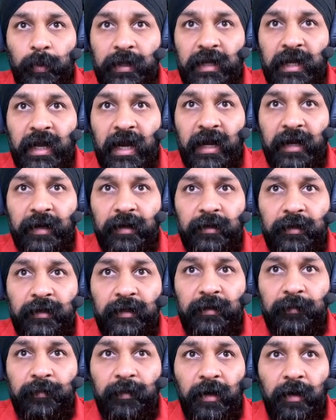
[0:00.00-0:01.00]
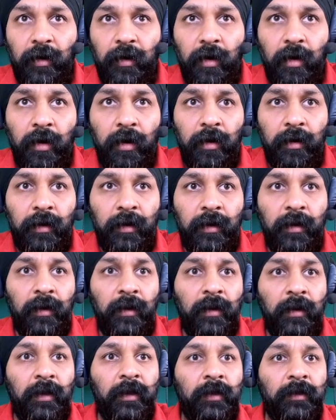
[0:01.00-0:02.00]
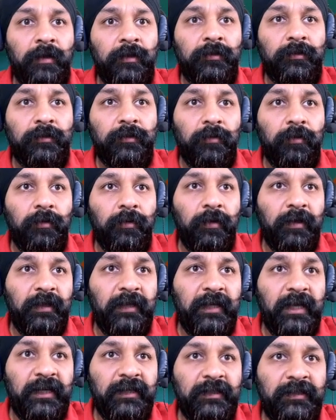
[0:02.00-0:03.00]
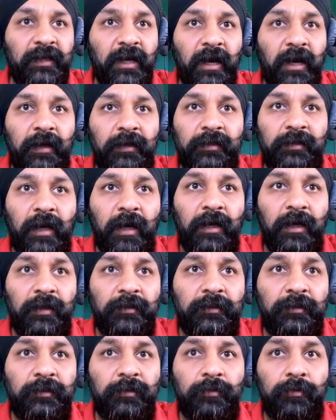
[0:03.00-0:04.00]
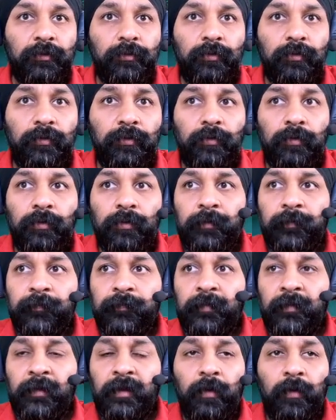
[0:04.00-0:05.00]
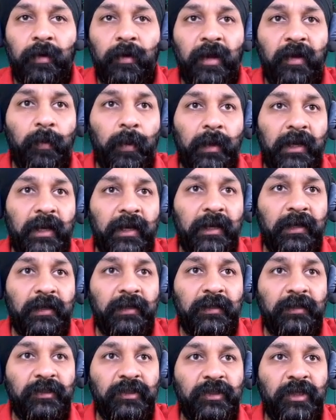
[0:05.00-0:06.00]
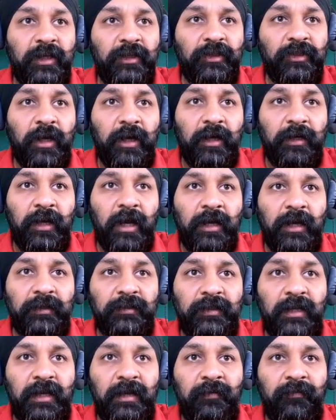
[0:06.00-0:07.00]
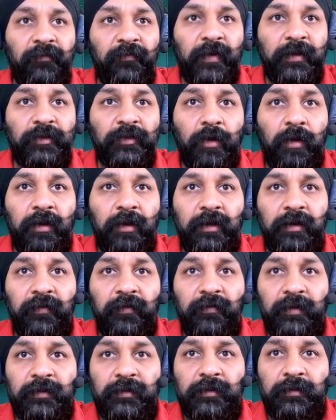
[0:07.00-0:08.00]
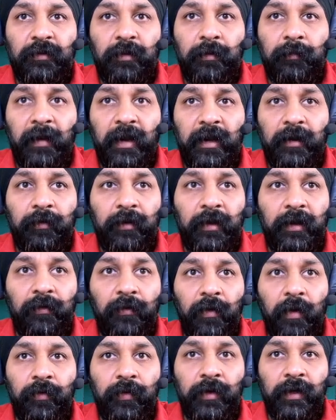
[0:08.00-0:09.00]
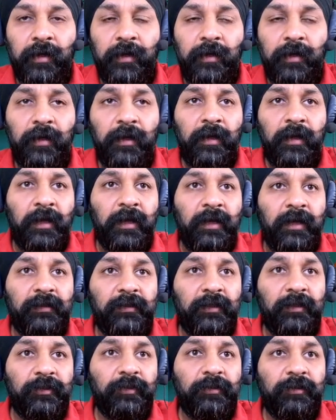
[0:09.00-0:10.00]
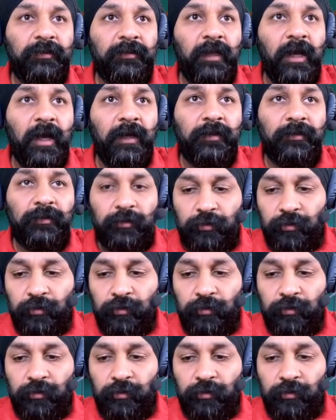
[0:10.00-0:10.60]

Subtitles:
had a debug on. So yes, our task to, okay, we didn't change our task name, fetch all interfaces on MikroTik router. This task should